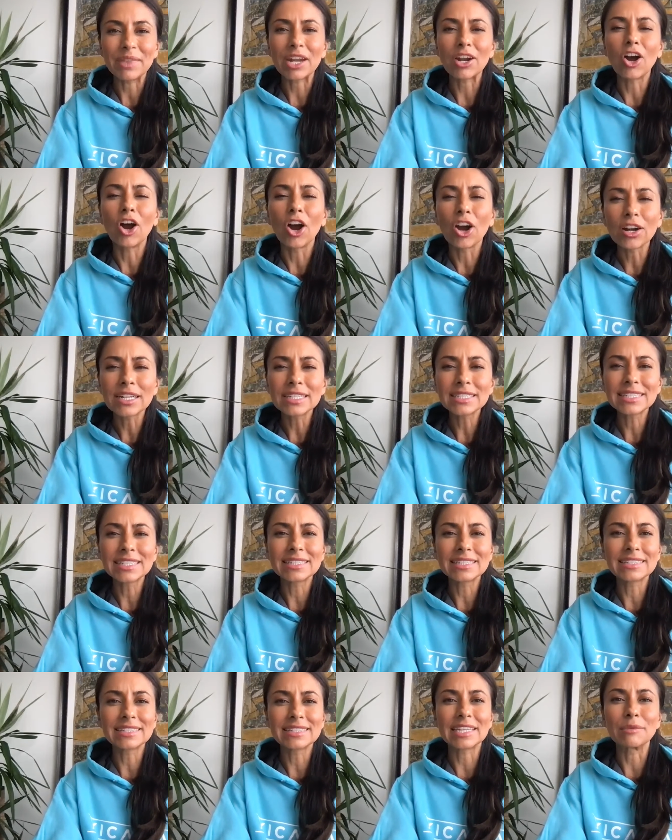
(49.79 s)
that
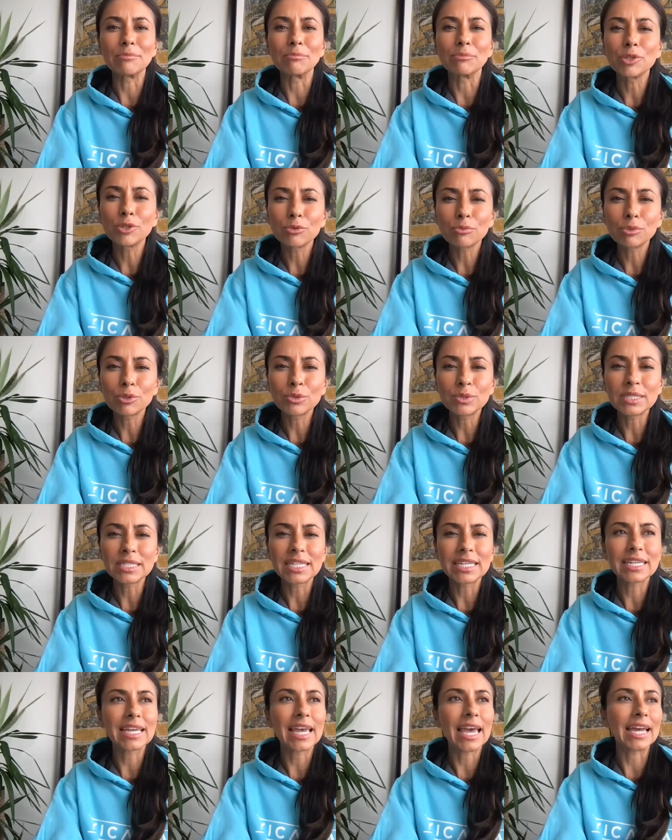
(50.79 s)
harnesses the immune
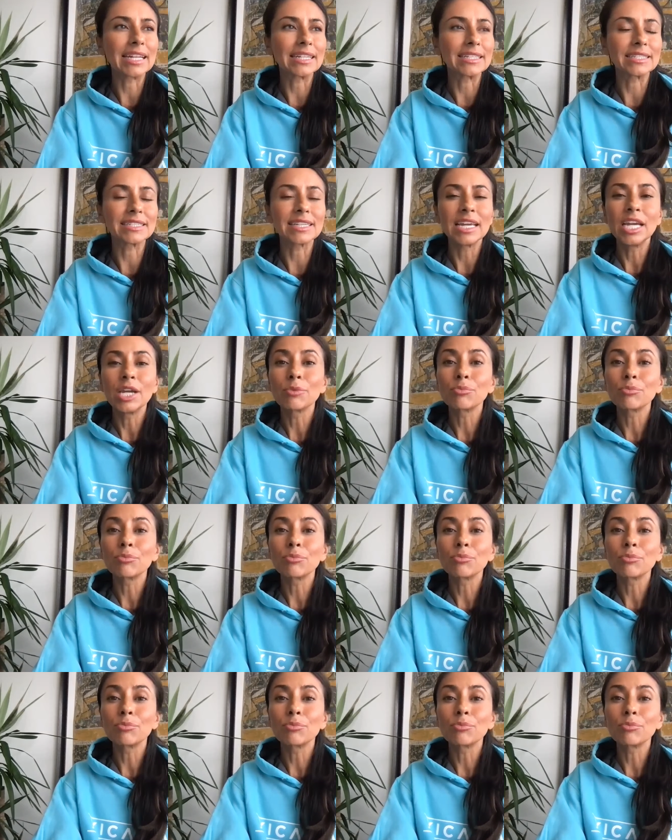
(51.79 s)
boosting and